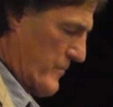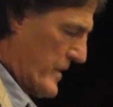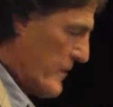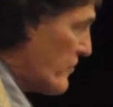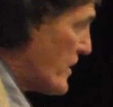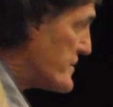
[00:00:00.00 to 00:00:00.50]

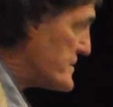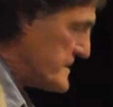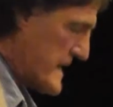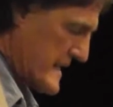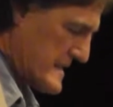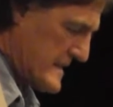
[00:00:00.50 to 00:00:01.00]
But I want to
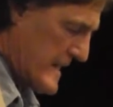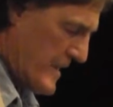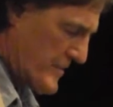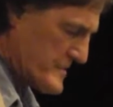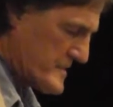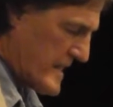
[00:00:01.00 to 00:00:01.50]
say at the
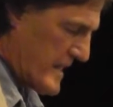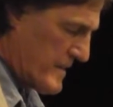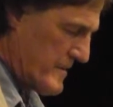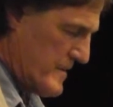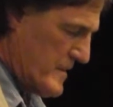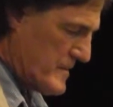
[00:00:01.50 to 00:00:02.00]

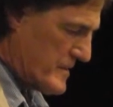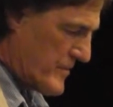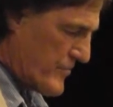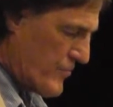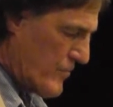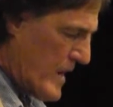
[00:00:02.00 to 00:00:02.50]
outset
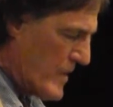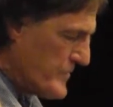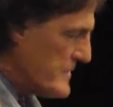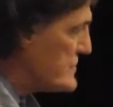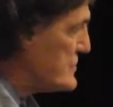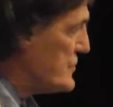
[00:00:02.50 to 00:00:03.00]
that
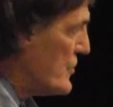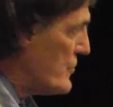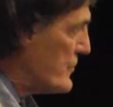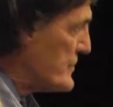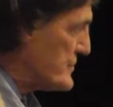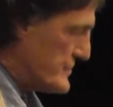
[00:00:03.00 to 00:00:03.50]
throughout these
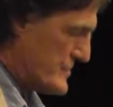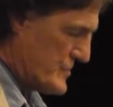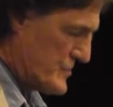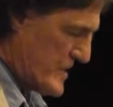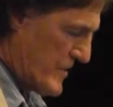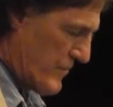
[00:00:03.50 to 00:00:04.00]

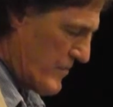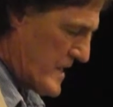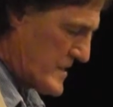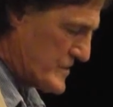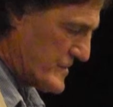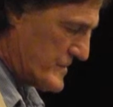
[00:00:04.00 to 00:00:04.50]
Yeomans
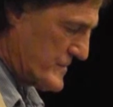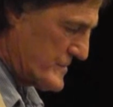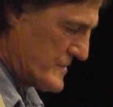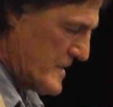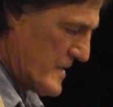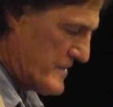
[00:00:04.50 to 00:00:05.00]

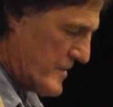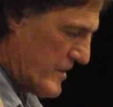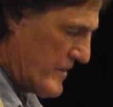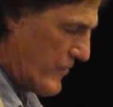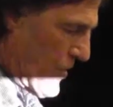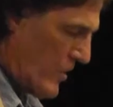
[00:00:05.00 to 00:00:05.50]
generations, there
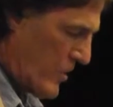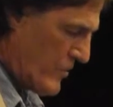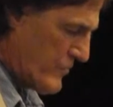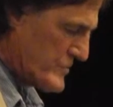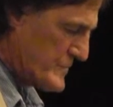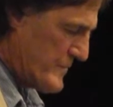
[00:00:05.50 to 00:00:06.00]
have
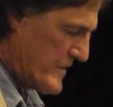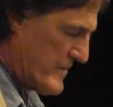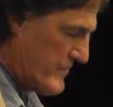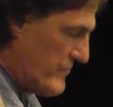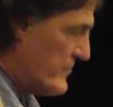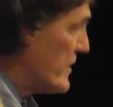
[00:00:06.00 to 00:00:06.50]
always
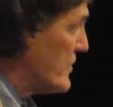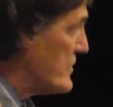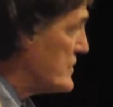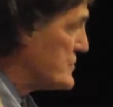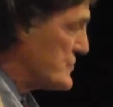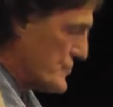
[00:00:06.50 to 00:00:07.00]
been
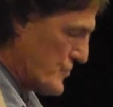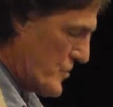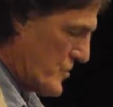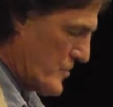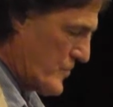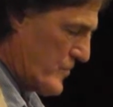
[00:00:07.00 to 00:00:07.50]
very
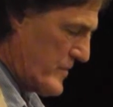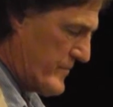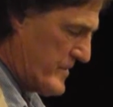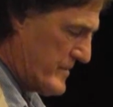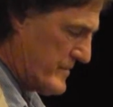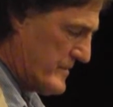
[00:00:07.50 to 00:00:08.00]
strong
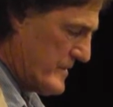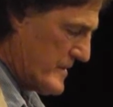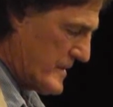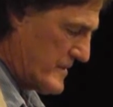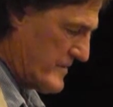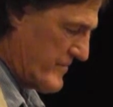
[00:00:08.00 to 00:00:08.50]
women
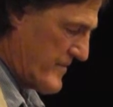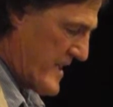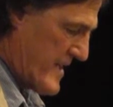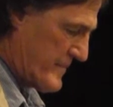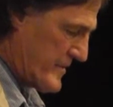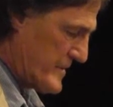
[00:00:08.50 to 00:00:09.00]
in the
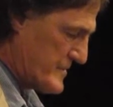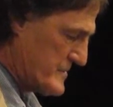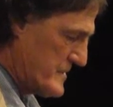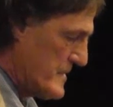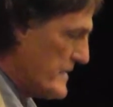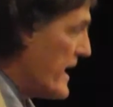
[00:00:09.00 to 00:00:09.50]

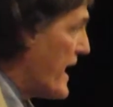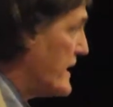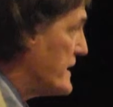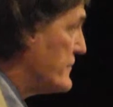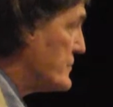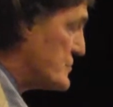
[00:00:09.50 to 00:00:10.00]
families
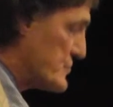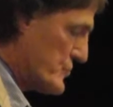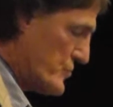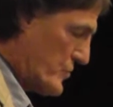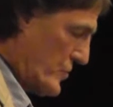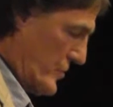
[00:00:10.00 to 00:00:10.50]
and in the
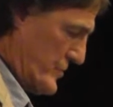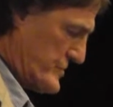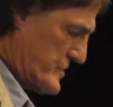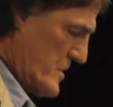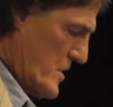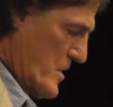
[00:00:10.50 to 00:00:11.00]

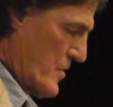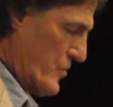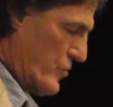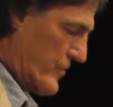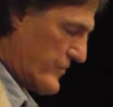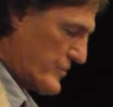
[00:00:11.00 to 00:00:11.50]
schools
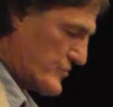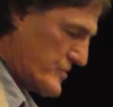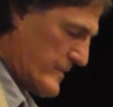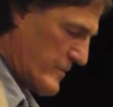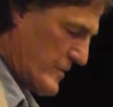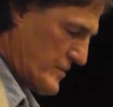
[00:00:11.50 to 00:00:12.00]
who have
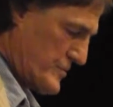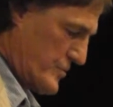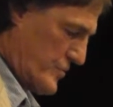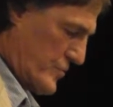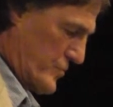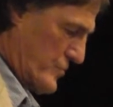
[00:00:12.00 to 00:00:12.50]

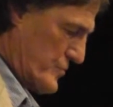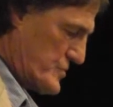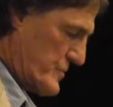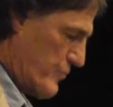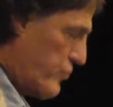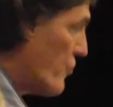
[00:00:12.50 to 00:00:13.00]
contributed to,
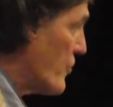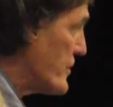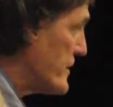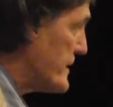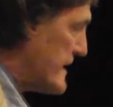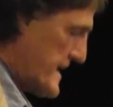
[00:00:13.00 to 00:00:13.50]

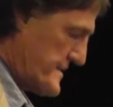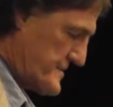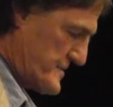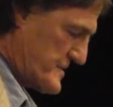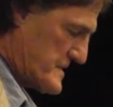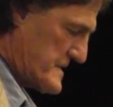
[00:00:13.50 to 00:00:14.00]
supported, and
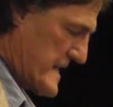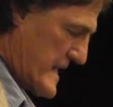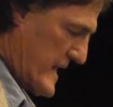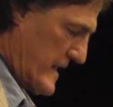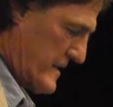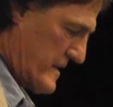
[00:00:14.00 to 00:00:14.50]

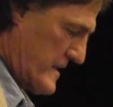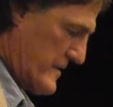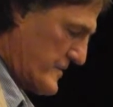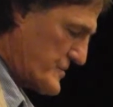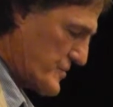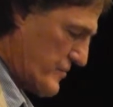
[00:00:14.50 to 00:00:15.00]
sustained
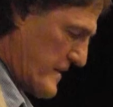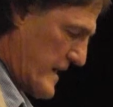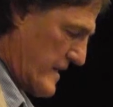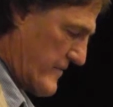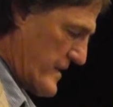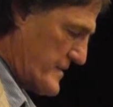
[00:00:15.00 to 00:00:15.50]
this
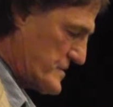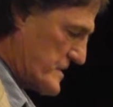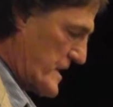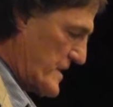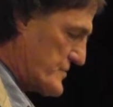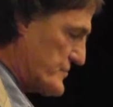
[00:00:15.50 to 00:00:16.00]
creative,
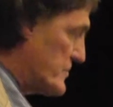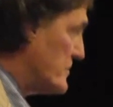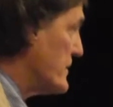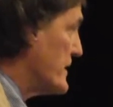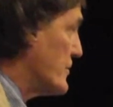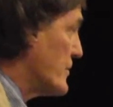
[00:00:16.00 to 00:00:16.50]
educational,
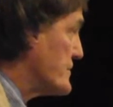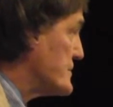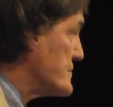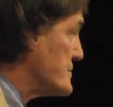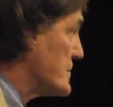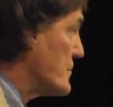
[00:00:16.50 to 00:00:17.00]
and
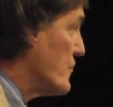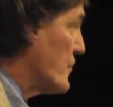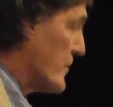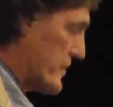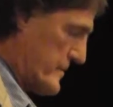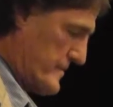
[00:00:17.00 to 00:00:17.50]
artistic
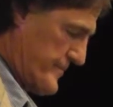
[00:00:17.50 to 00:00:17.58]
work.